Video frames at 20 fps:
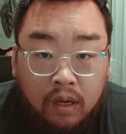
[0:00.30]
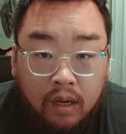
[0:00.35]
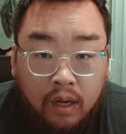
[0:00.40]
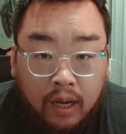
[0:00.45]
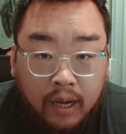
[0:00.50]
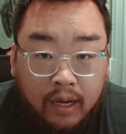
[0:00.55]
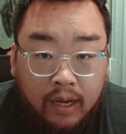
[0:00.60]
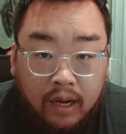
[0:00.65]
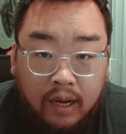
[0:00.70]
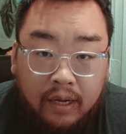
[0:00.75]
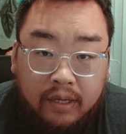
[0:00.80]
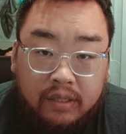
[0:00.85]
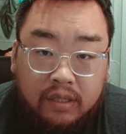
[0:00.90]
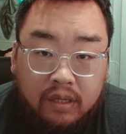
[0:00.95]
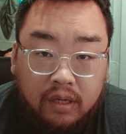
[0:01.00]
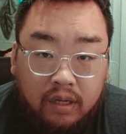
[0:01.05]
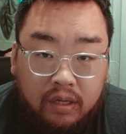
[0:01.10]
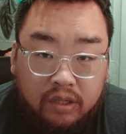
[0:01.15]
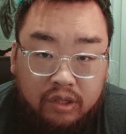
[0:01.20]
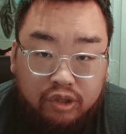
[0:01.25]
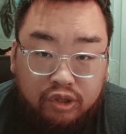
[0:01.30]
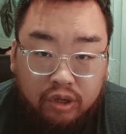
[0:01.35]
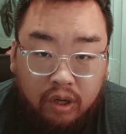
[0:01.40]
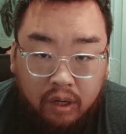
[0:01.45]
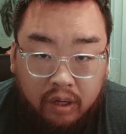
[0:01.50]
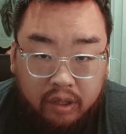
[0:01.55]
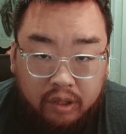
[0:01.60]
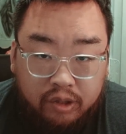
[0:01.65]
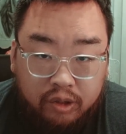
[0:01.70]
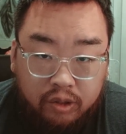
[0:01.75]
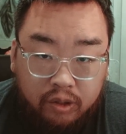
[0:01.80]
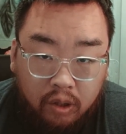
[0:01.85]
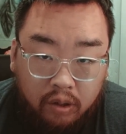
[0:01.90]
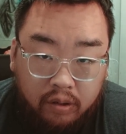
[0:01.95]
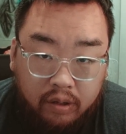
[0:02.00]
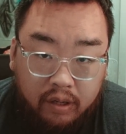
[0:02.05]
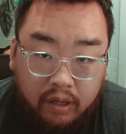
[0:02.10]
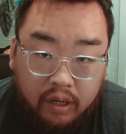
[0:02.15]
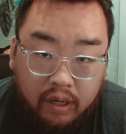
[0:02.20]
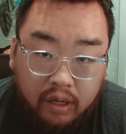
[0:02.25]
Hey guys, it's Johnny
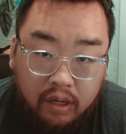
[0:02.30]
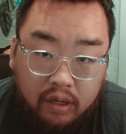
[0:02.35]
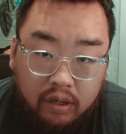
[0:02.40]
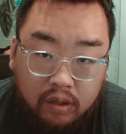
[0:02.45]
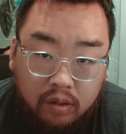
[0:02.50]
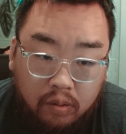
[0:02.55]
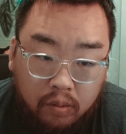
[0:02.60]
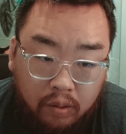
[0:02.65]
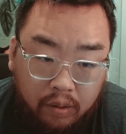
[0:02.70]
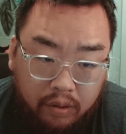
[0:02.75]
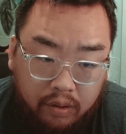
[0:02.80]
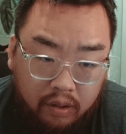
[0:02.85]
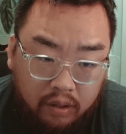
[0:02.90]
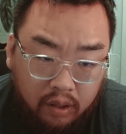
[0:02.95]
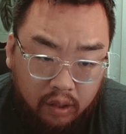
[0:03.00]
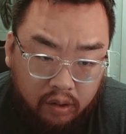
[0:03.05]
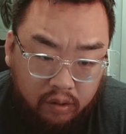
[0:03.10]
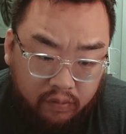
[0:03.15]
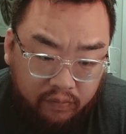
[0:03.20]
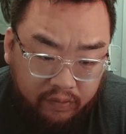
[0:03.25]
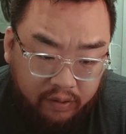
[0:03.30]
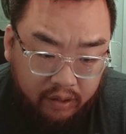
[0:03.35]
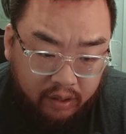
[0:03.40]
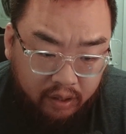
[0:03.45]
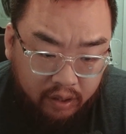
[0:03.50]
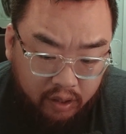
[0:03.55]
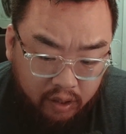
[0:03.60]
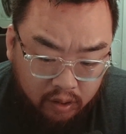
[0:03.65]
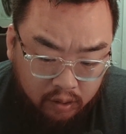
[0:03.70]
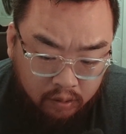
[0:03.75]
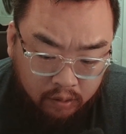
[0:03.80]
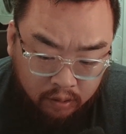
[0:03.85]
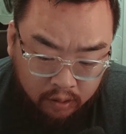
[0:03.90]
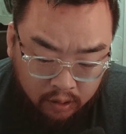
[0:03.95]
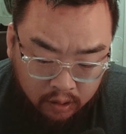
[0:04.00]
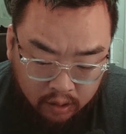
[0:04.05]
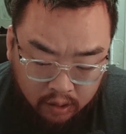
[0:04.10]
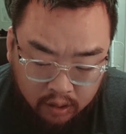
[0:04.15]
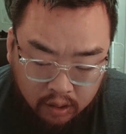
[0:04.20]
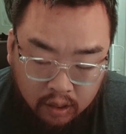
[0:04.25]
Judoka here with another video.
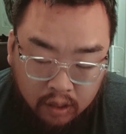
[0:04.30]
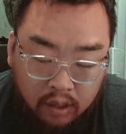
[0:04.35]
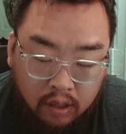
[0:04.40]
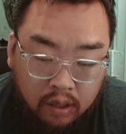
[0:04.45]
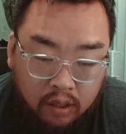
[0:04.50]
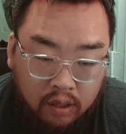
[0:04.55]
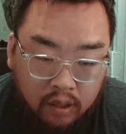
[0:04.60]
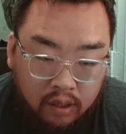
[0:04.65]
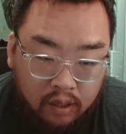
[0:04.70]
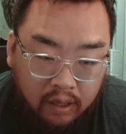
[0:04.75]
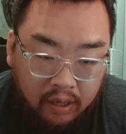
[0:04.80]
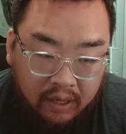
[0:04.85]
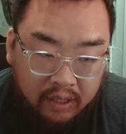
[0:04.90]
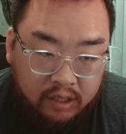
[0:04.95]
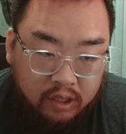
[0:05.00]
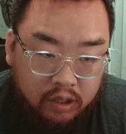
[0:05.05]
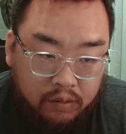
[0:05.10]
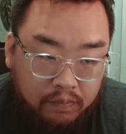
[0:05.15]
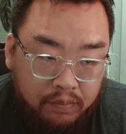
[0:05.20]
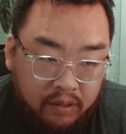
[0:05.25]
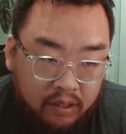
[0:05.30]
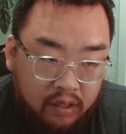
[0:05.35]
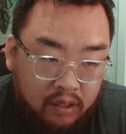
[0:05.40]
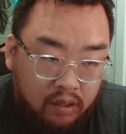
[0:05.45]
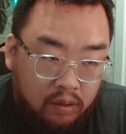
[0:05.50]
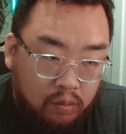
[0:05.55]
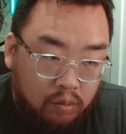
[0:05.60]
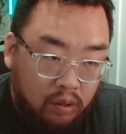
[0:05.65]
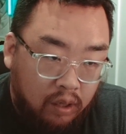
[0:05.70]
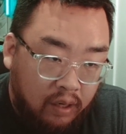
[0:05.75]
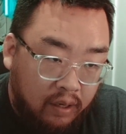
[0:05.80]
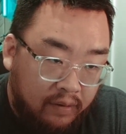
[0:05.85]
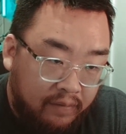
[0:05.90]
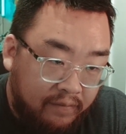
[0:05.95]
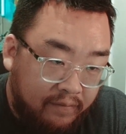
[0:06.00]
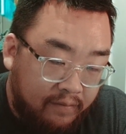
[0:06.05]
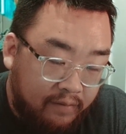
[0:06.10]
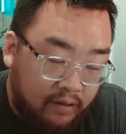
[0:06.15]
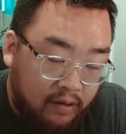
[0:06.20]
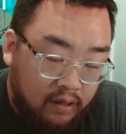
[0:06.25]
It's been a
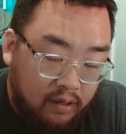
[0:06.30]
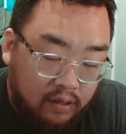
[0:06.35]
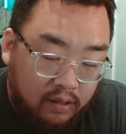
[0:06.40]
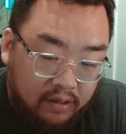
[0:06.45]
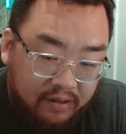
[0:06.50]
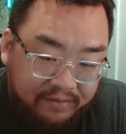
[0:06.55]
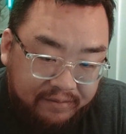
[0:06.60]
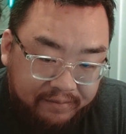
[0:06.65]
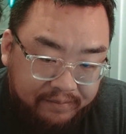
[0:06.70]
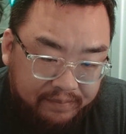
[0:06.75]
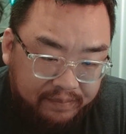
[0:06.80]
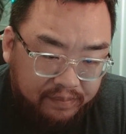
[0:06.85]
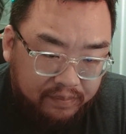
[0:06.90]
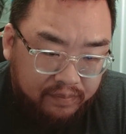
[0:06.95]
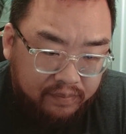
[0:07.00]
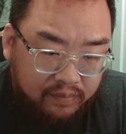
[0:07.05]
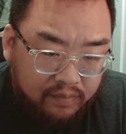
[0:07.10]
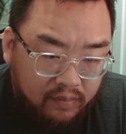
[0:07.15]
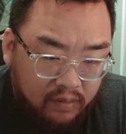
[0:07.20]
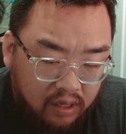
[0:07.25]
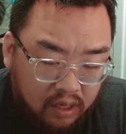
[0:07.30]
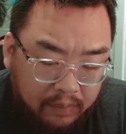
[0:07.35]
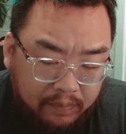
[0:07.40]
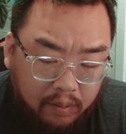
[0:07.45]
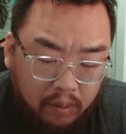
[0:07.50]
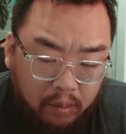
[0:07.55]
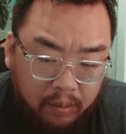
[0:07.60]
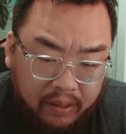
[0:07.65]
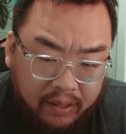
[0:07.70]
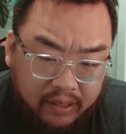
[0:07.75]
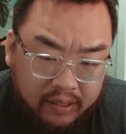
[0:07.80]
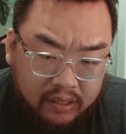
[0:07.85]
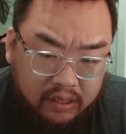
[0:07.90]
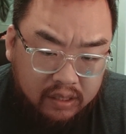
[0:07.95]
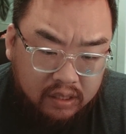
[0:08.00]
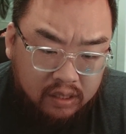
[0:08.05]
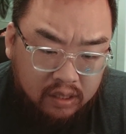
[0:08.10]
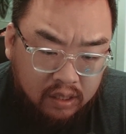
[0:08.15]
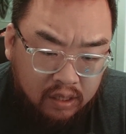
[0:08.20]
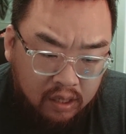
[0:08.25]
rough couple of
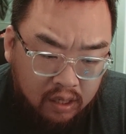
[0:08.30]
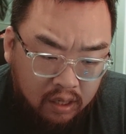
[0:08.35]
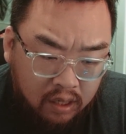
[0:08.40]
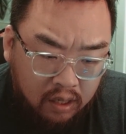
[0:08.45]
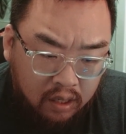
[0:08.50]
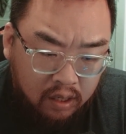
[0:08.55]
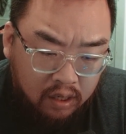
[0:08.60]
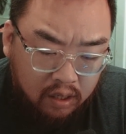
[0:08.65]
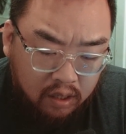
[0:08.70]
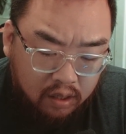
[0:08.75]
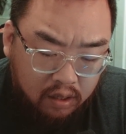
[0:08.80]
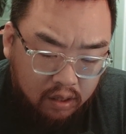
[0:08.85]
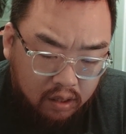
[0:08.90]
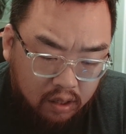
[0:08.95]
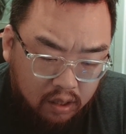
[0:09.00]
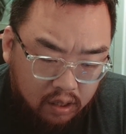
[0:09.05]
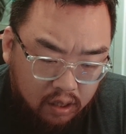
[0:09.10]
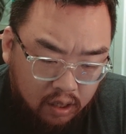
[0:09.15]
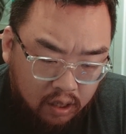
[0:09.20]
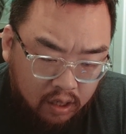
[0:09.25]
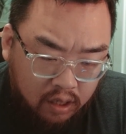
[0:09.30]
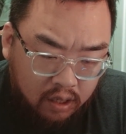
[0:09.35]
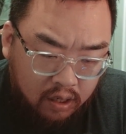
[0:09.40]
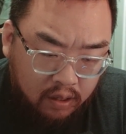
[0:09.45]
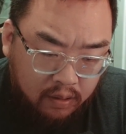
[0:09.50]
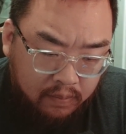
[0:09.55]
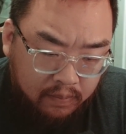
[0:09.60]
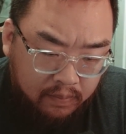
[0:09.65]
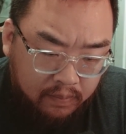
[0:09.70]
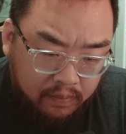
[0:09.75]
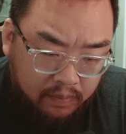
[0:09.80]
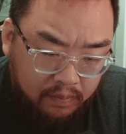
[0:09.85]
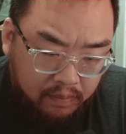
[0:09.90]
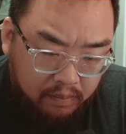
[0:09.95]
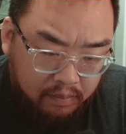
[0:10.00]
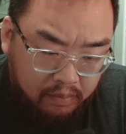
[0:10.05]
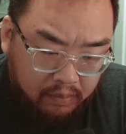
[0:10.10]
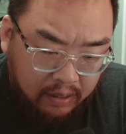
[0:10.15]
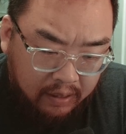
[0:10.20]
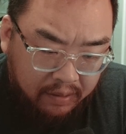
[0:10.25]
weeks.
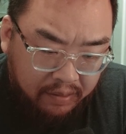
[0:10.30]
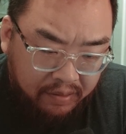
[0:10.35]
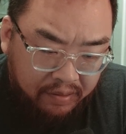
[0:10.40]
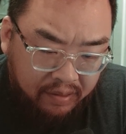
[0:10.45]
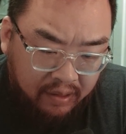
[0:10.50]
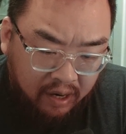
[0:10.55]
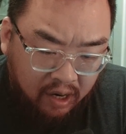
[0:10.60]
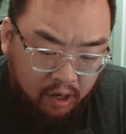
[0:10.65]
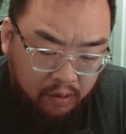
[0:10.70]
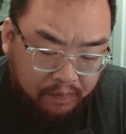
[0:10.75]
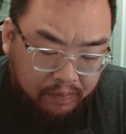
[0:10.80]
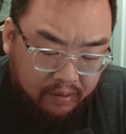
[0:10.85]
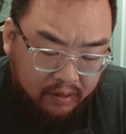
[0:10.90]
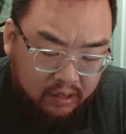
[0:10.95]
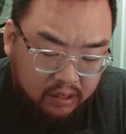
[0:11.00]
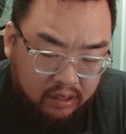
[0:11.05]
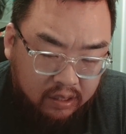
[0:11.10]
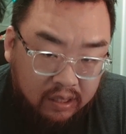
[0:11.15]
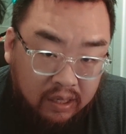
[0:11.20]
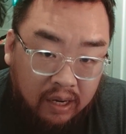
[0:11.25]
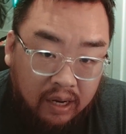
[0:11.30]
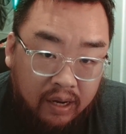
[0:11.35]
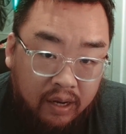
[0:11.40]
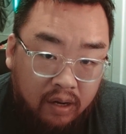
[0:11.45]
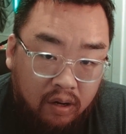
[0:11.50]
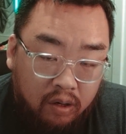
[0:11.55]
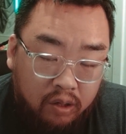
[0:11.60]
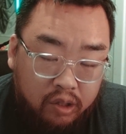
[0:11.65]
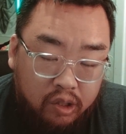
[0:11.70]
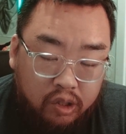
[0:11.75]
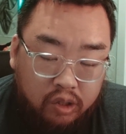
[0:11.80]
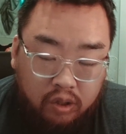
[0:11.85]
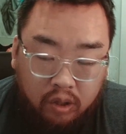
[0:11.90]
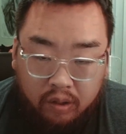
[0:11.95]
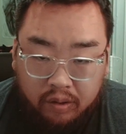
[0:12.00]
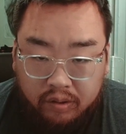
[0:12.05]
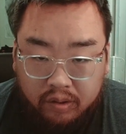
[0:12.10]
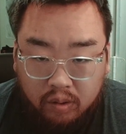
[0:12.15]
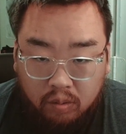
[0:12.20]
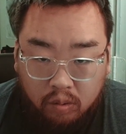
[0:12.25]
My therapist and I are
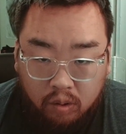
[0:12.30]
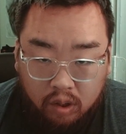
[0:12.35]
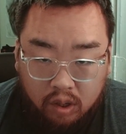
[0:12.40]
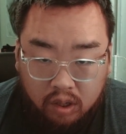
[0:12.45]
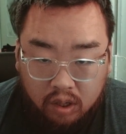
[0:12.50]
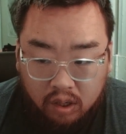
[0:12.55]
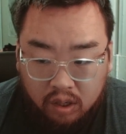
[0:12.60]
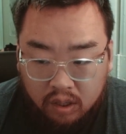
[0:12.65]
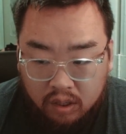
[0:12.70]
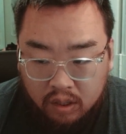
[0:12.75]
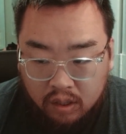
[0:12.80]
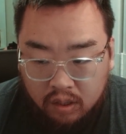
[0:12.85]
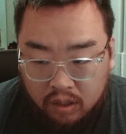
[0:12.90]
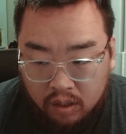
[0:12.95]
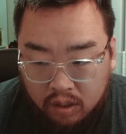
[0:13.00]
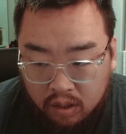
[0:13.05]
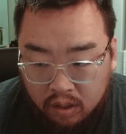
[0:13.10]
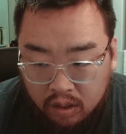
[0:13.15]
starting to work on